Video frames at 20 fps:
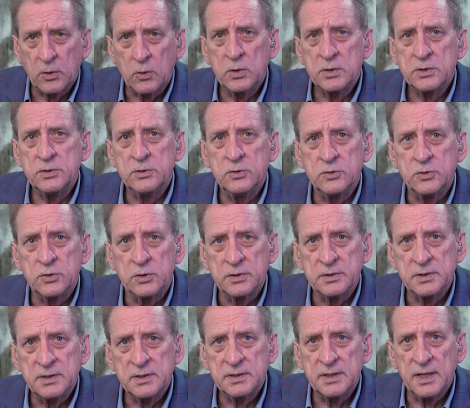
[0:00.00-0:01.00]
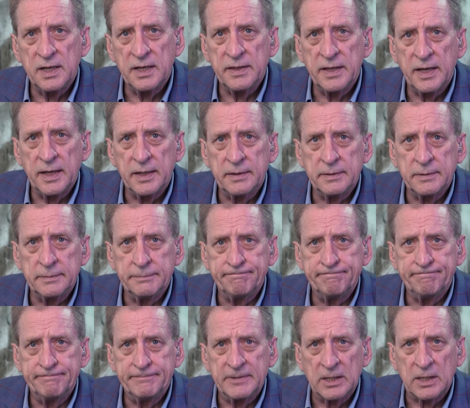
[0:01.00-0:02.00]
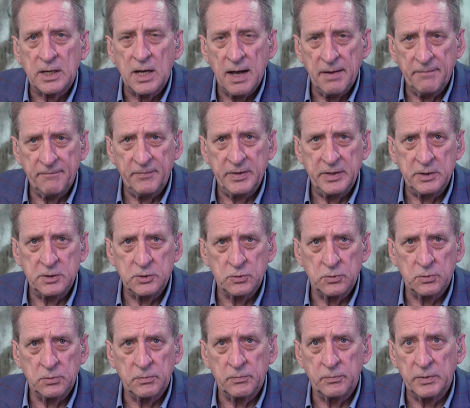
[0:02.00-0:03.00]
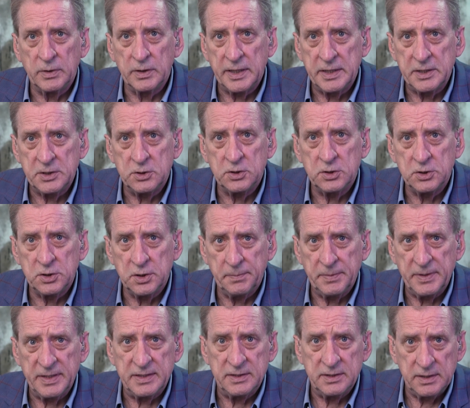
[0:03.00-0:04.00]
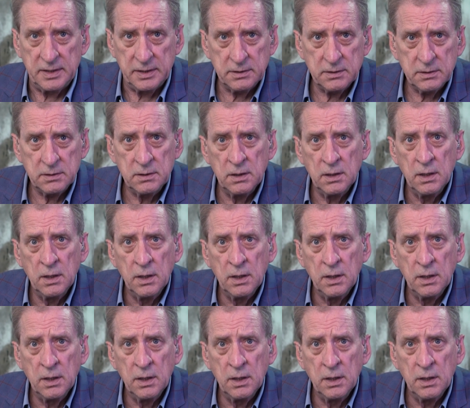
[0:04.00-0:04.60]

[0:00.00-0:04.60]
courts in New Jersey say that the confidential relationship exists